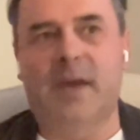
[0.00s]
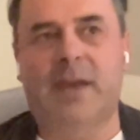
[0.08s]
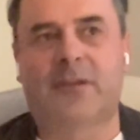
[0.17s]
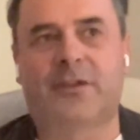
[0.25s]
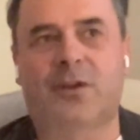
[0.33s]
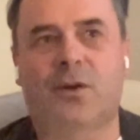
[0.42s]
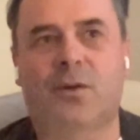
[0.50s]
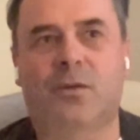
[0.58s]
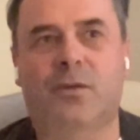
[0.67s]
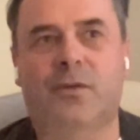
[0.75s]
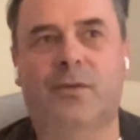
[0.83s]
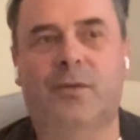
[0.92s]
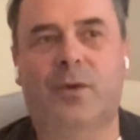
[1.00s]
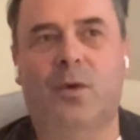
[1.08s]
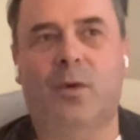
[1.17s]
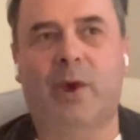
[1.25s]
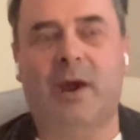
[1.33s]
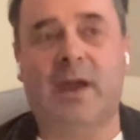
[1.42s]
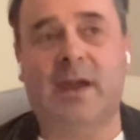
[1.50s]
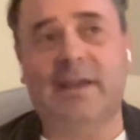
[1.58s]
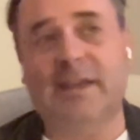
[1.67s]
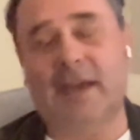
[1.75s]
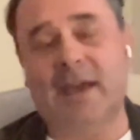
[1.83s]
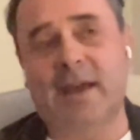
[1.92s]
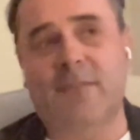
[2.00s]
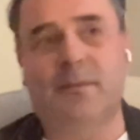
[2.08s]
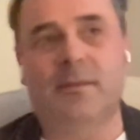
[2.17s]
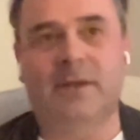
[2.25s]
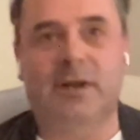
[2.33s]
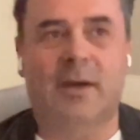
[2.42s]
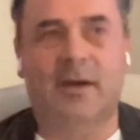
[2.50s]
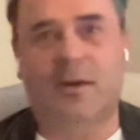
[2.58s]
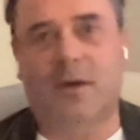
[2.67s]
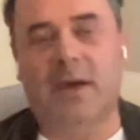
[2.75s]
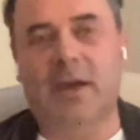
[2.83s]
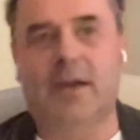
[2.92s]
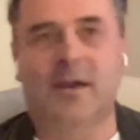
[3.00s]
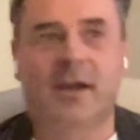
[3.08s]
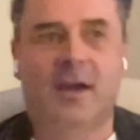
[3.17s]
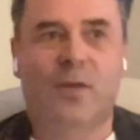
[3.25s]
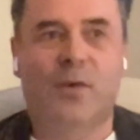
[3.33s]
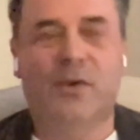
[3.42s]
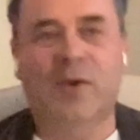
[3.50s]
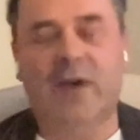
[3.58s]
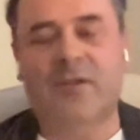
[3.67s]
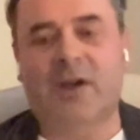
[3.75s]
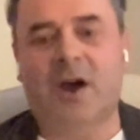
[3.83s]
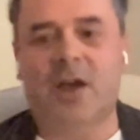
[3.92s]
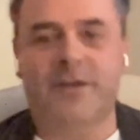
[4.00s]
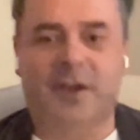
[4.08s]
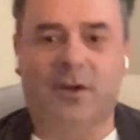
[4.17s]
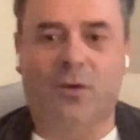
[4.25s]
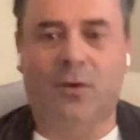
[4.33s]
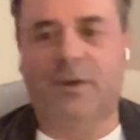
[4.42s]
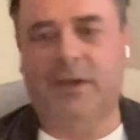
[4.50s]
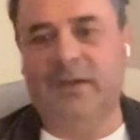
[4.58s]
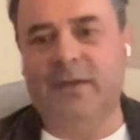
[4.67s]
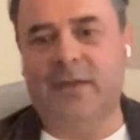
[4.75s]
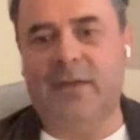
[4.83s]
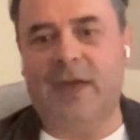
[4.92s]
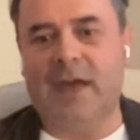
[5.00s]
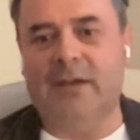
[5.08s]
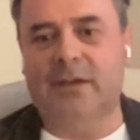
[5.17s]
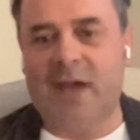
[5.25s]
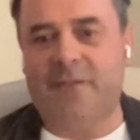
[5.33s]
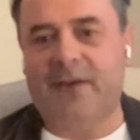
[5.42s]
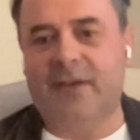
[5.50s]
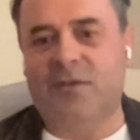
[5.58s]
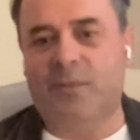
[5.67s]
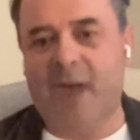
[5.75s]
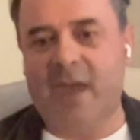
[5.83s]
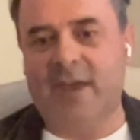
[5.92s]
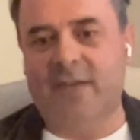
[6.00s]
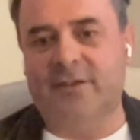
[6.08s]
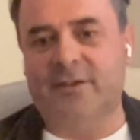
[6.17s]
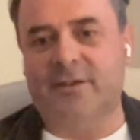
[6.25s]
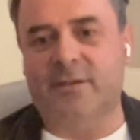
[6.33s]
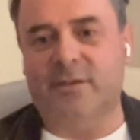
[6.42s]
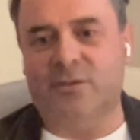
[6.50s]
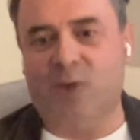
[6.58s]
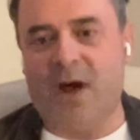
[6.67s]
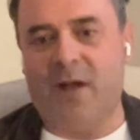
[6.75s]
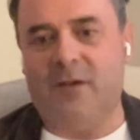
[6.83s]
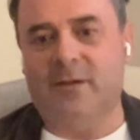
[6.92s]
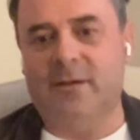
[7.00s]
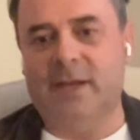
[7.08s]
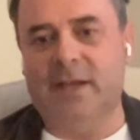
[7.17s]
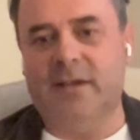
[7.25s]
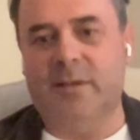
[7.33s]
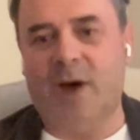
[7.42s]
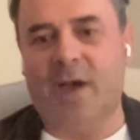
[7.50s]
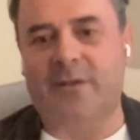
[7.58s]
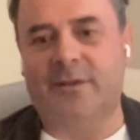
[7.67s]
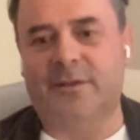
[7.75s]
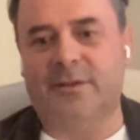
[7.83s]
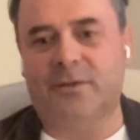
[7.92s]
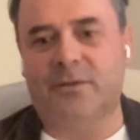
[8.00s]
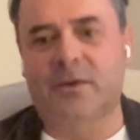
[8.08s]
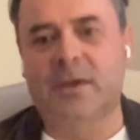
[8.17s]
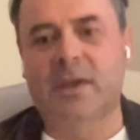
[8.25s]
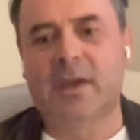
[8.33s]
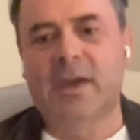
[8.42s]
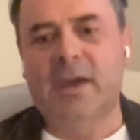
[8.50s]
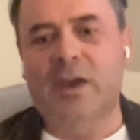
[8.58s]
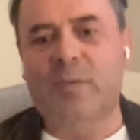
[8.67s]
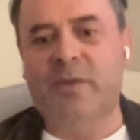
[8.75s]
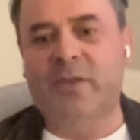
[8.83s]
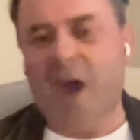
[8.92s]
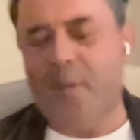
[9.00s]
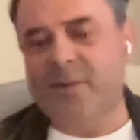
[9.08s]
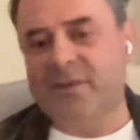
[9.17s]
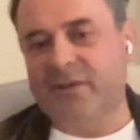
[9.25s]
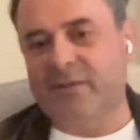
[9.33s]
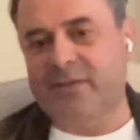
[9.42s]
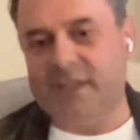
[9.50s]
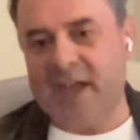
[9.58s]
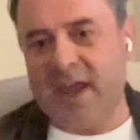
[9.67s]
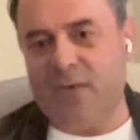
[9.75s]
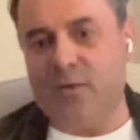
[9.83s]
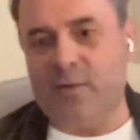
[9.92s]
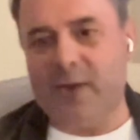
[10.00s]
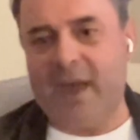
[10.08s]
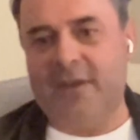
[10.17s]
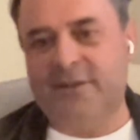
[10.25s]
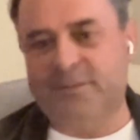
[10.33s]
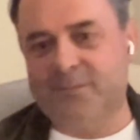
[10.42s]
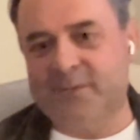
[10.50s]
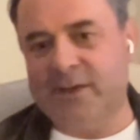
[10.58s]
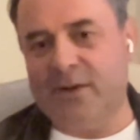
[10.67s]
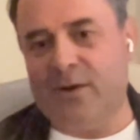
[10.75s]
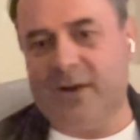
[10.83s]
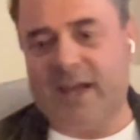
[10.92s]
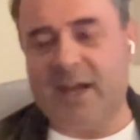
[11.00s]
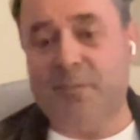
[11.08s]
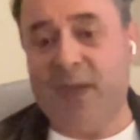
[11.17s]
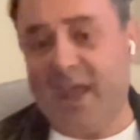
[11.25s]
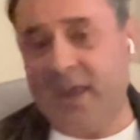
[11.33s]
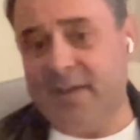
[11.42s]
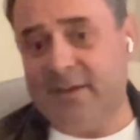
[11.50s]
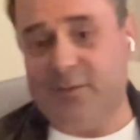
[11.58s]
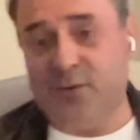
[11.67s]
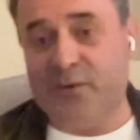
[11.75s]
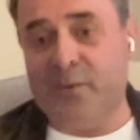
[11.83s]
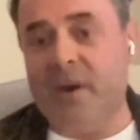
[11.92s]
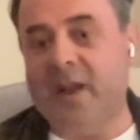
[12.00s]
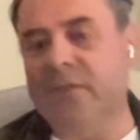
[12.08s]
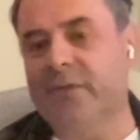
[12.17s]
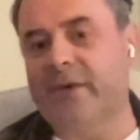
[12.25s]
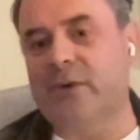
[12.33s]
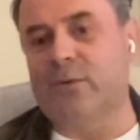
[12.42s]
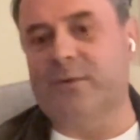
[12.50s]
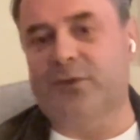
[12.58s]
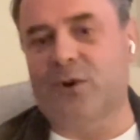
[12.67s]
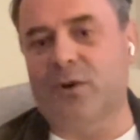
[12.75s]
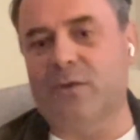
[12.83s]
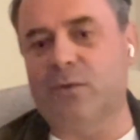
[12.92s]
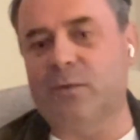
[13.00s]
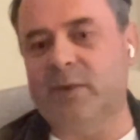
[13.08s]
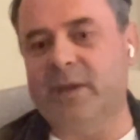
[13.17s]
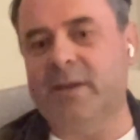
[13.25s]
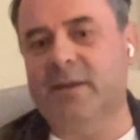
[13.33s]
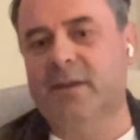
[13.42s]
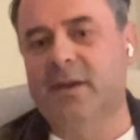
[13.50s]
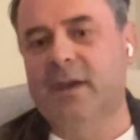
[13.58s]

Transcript: And so the whole, and then it, when you have a cost on holding, then that affects the banking system as well and deposits. So it'd be the opposite of today, where banks, are getting paid to put their money in the Federal Reserve. It